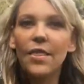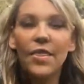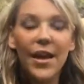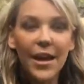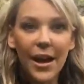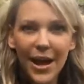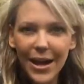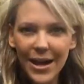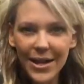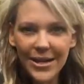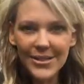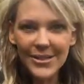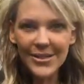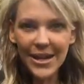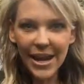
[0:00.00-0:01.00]
thank God I
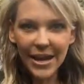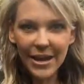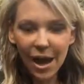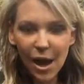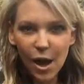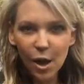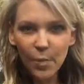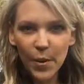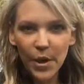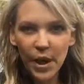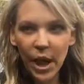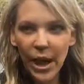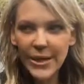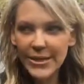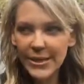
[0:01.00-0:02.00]
can stand up.
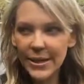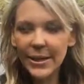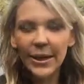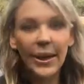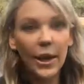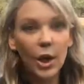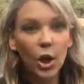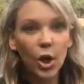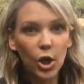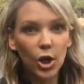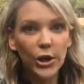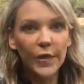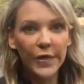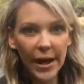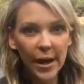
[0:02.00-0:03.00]
I didn't get
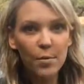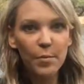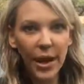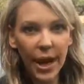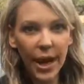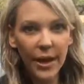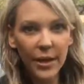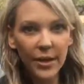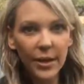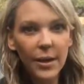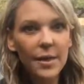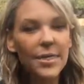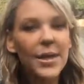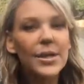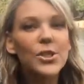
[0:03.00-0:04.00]
hurt that bad.
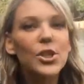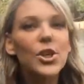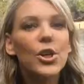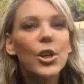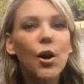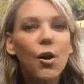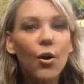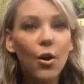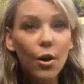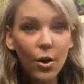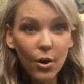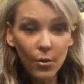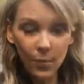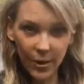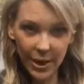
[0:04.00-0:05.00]
Things could
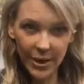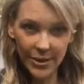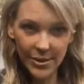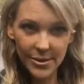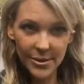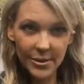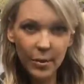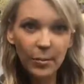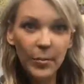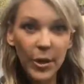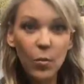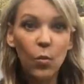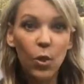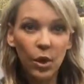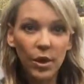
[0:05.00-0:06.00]
always
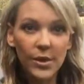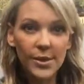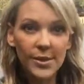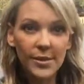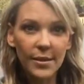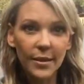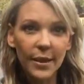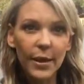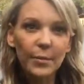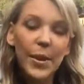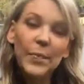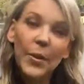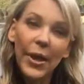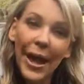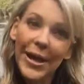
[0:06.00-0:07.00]
be worse.
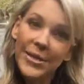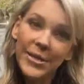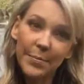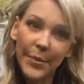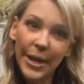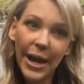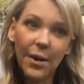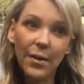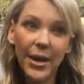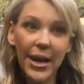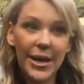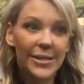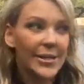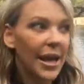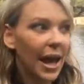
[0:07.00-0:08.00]
People ask me
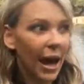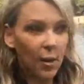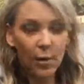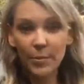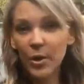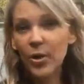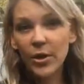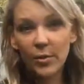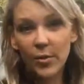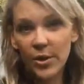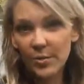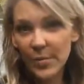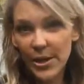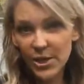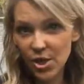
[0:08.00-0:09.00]
nowadays how I'm doing
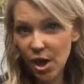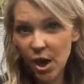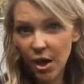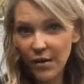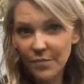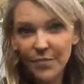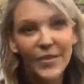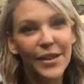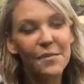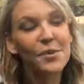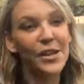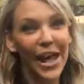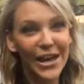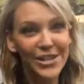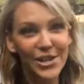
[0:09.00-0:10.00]
with my jaw. I'm
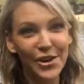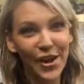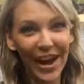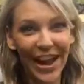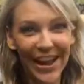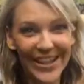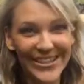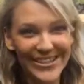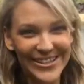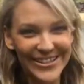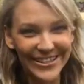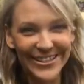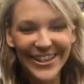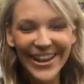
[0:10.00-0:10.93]
glad you asked.